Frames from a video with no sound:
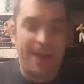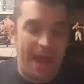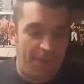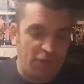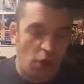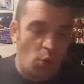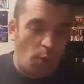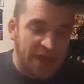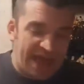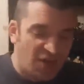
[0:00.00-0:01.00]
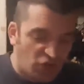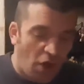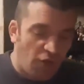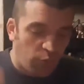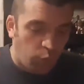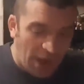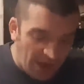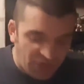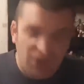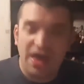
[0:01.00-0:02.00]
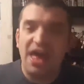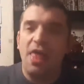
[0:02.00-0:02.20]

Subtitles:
pay-per-view, and we kicked off with